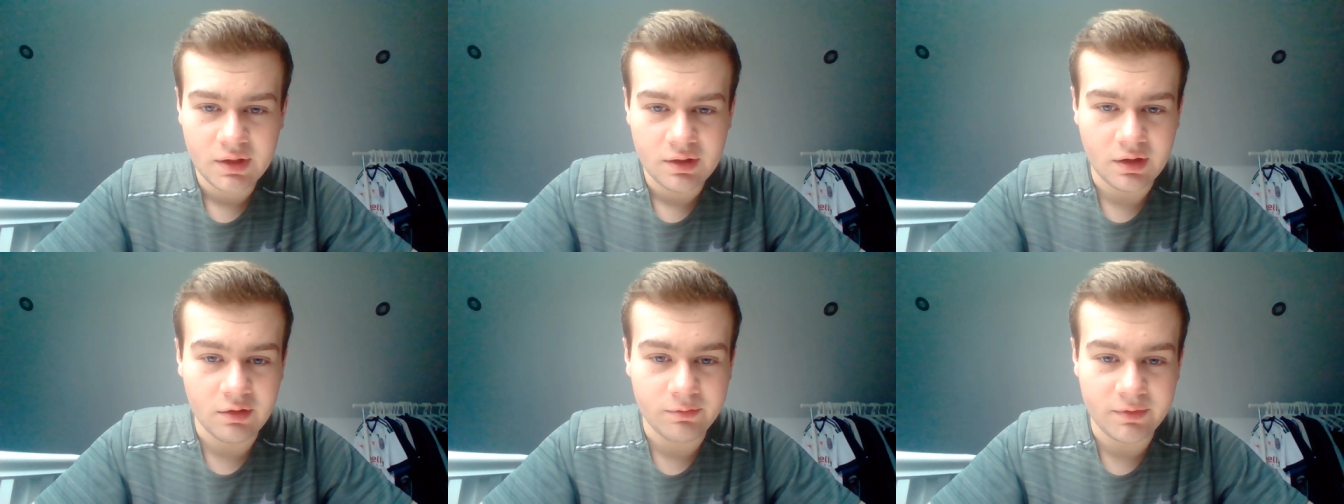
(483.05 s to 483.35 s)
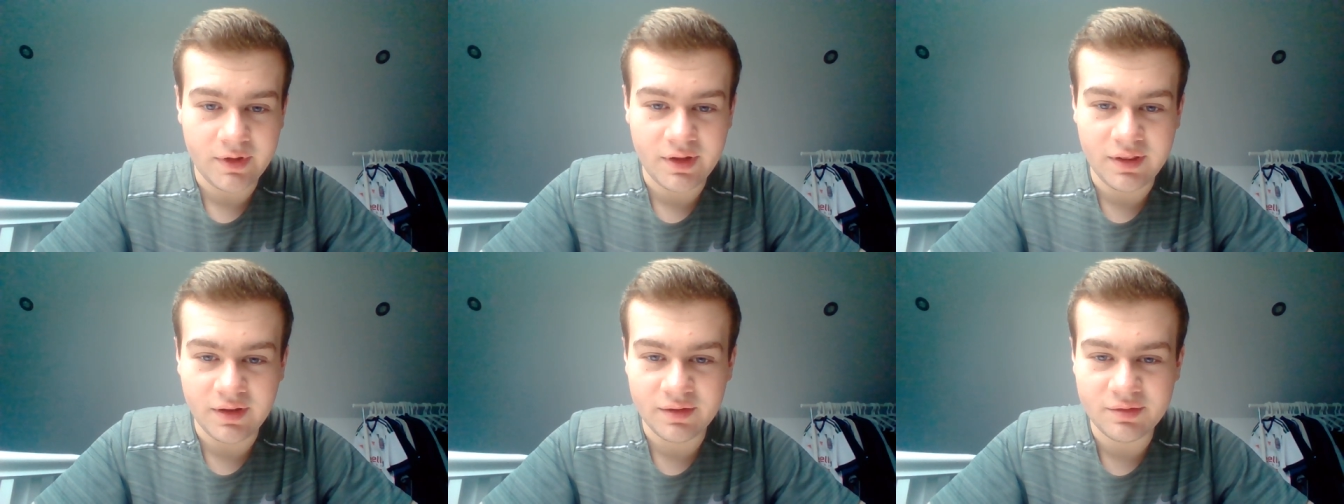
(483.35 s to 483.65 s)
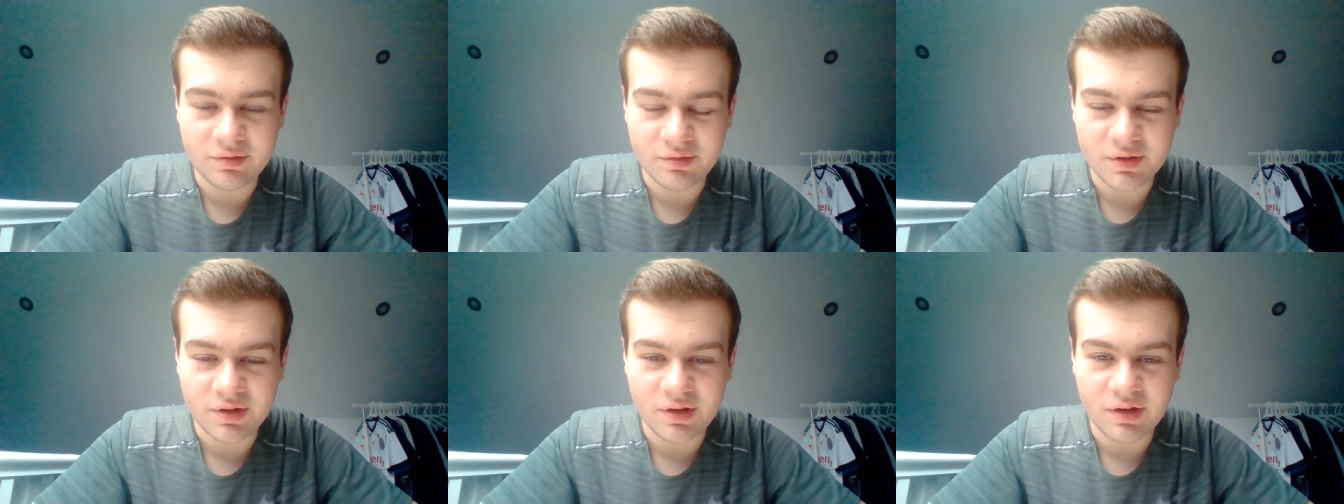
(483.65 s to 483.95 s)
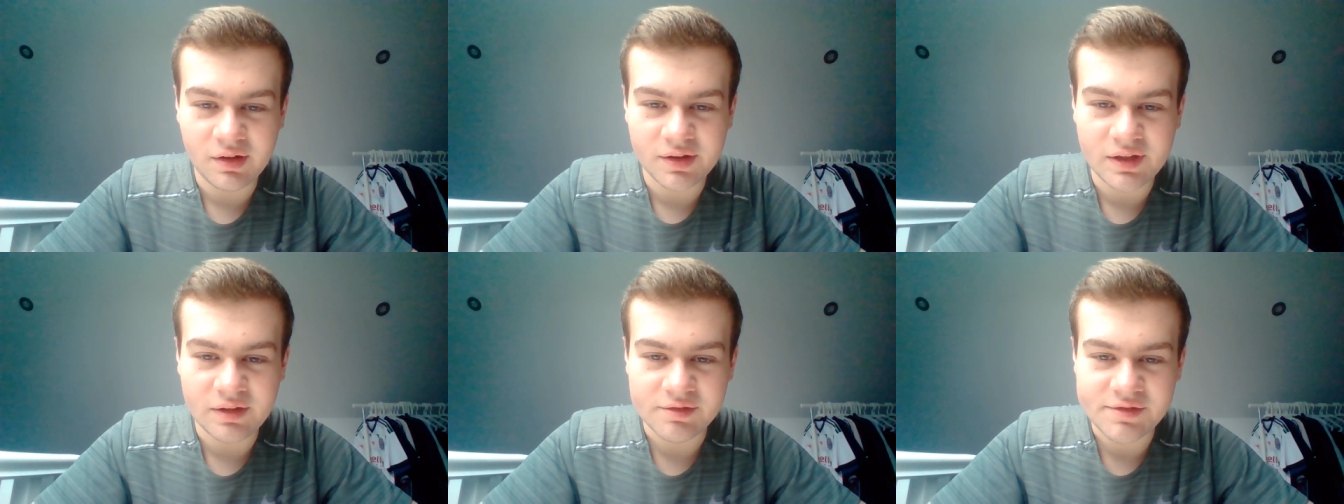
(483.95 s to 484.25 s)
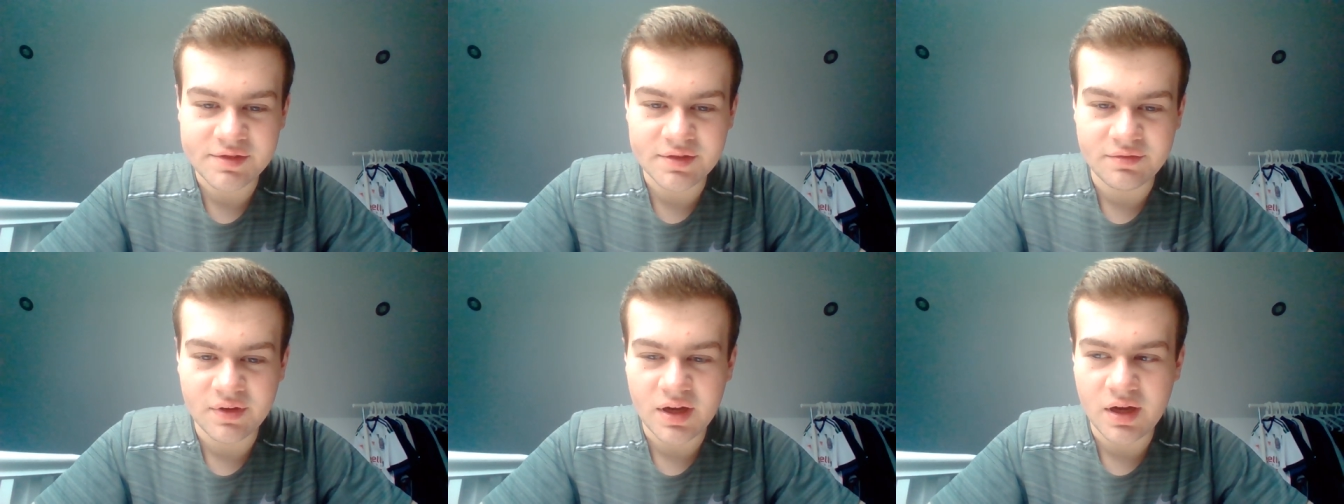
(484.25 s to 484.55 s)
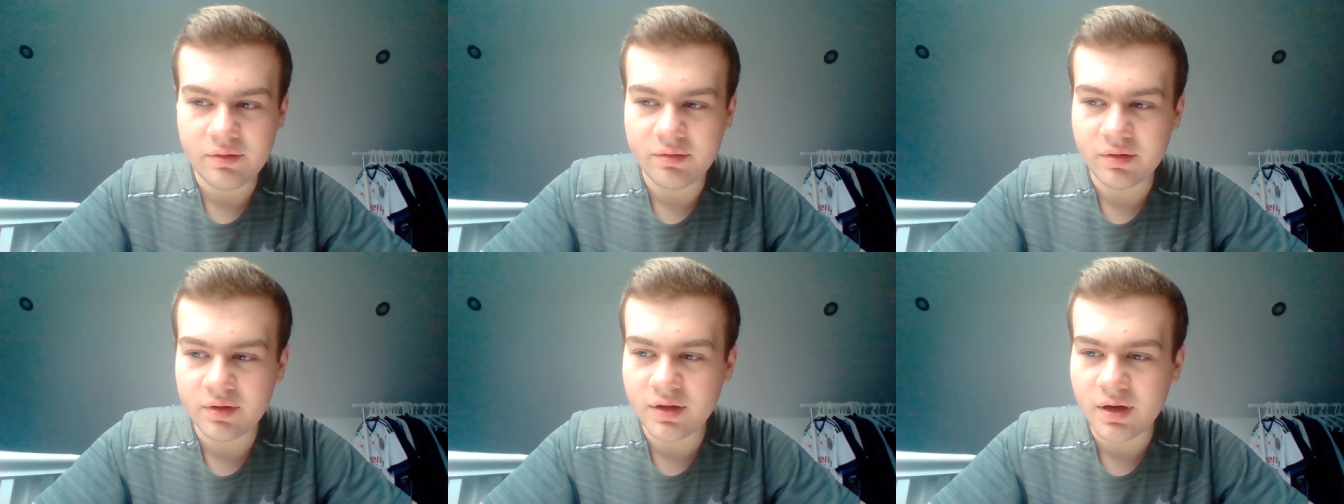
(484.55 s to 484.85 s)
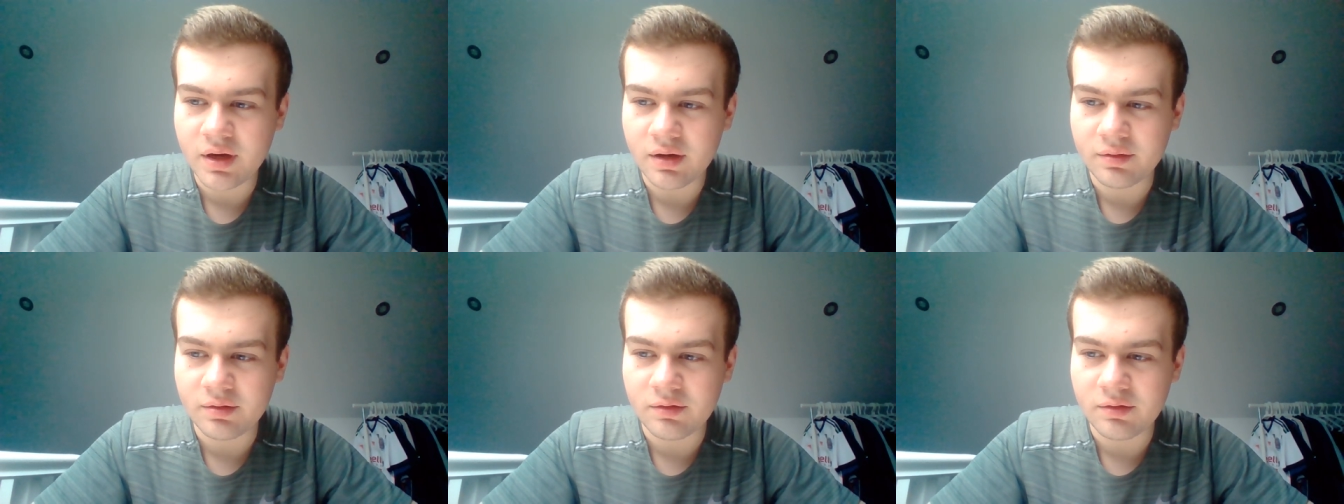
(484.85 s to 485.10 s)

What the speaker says: hopefully Dundalk will do us a favour there.